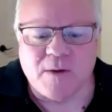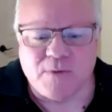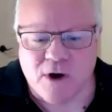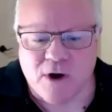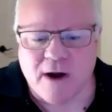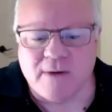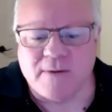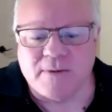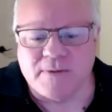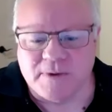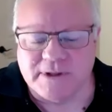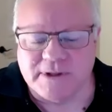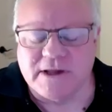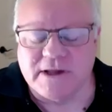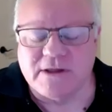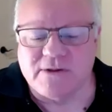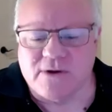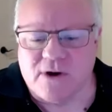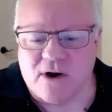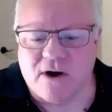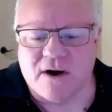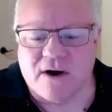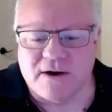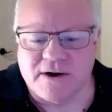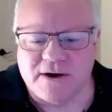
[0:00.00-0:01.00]
probably
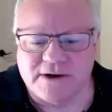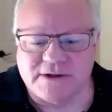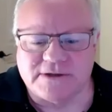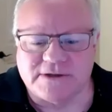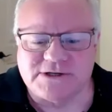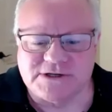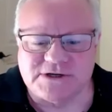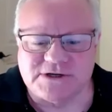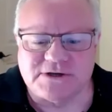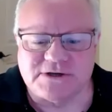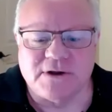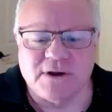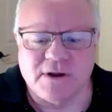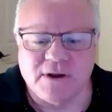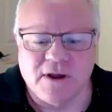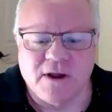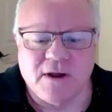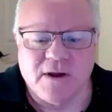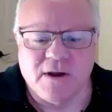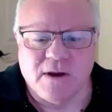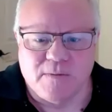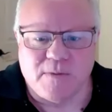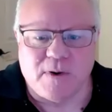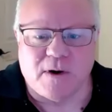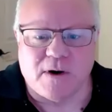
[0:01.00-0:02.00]
the hardest
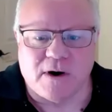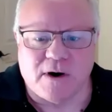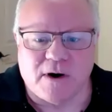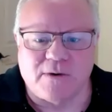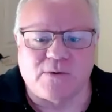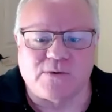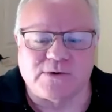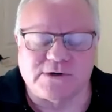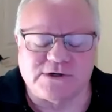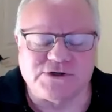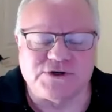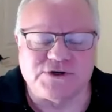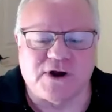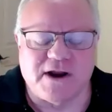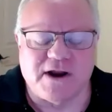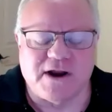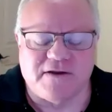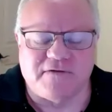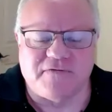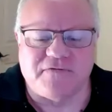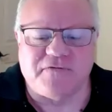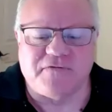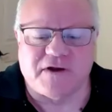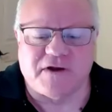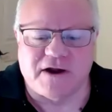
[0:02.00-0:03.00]
part, was trying
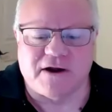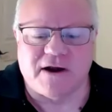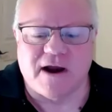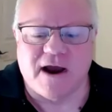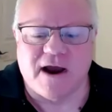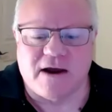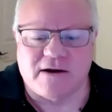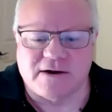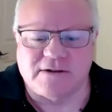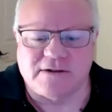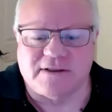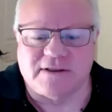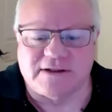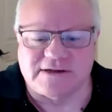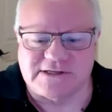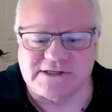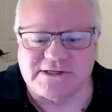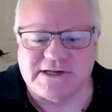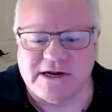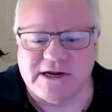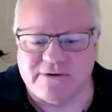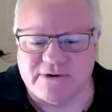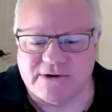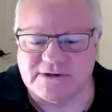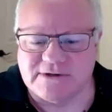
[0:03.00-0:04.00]
to figure out the
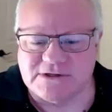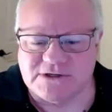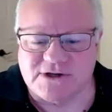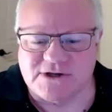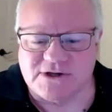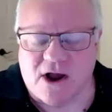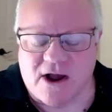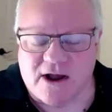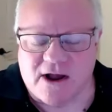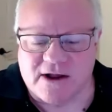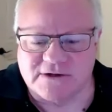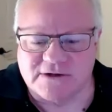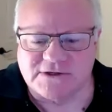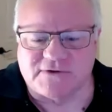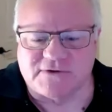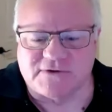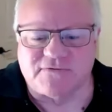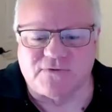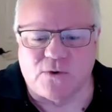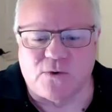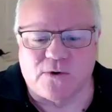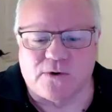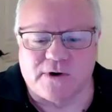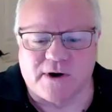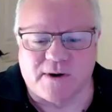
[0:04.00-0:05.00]
secret sauce of
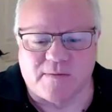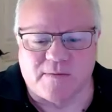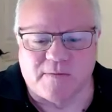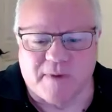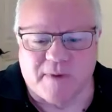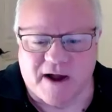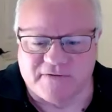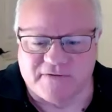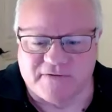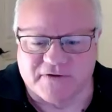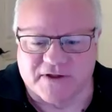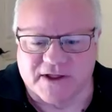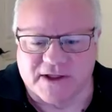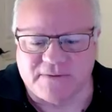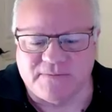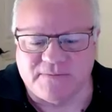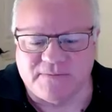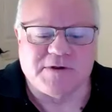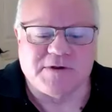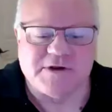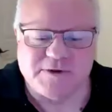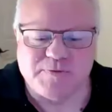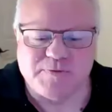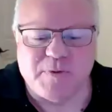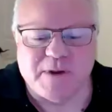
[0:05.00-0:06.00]
Warren Buffett.
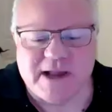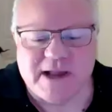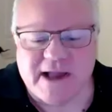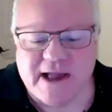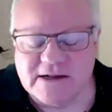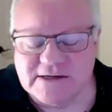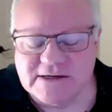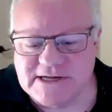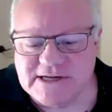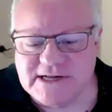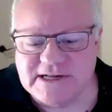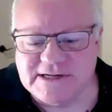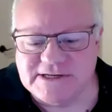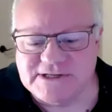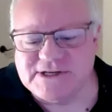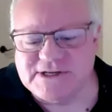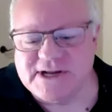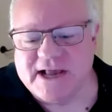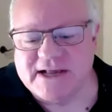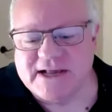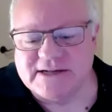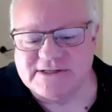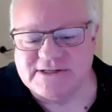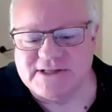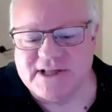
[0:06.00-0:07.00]
Just because he
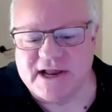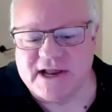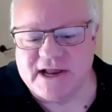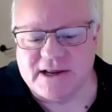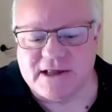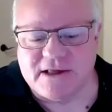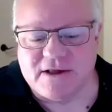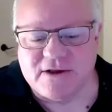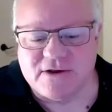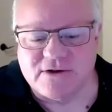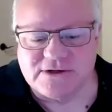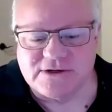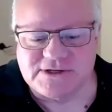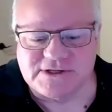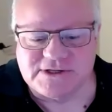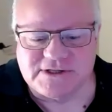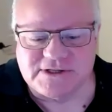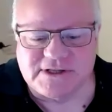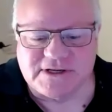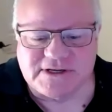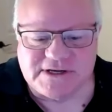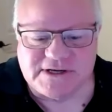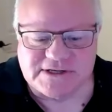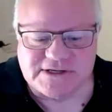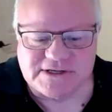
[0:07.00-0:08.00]
says that he uses
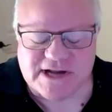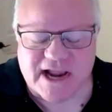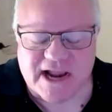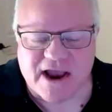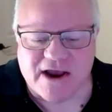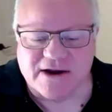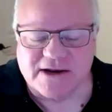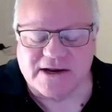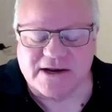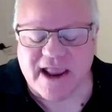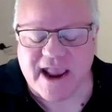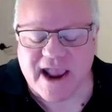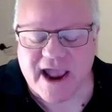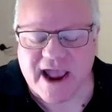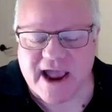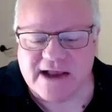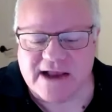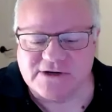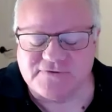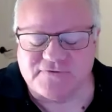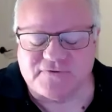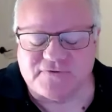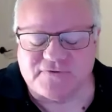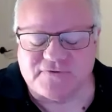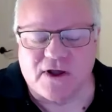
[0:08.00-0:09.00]
the discounted
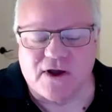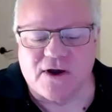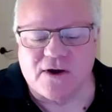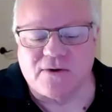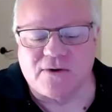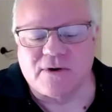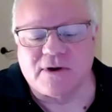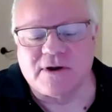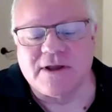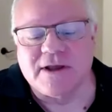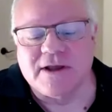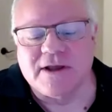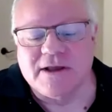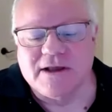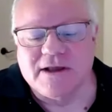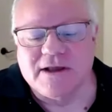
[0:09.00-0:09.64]
cash flow,